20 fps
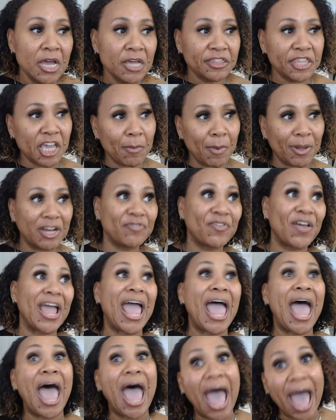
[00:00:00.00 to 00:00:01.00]
think about if I
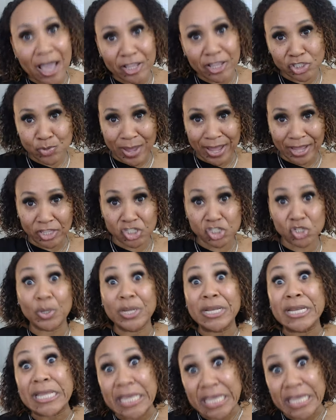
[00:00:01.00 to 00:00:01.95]
had to answer an